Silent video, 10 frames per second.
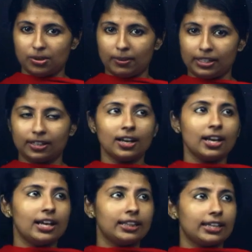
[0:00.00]
method,
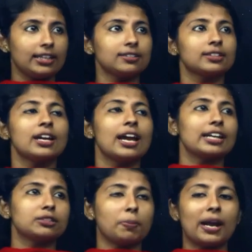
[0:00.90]
that is
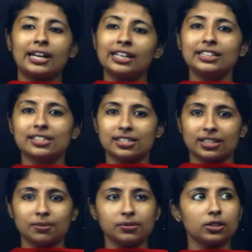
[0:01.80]
expanding these
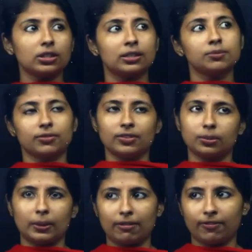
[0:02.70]
terms in terms of its
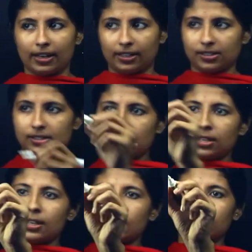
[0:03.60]
prime factors.
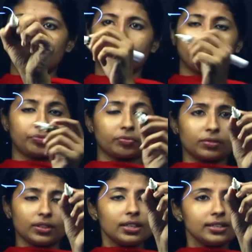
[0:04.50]

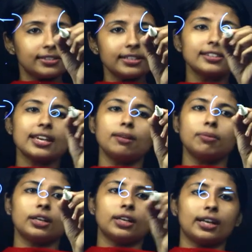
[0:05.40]
6 can be
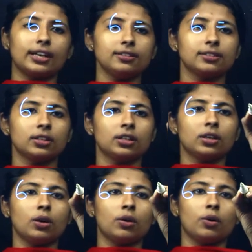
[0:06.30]
written as
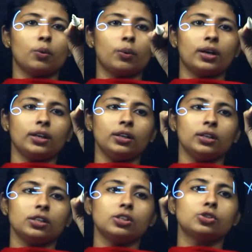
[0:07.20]

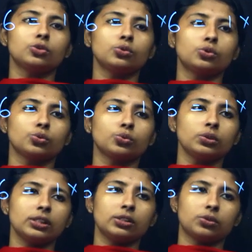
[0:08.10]
1 into 2
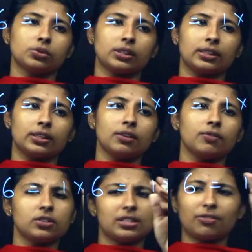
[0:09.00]
into 3.
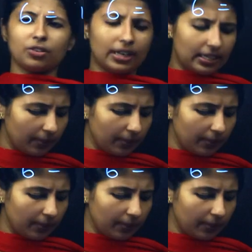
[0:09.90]
We just have to write the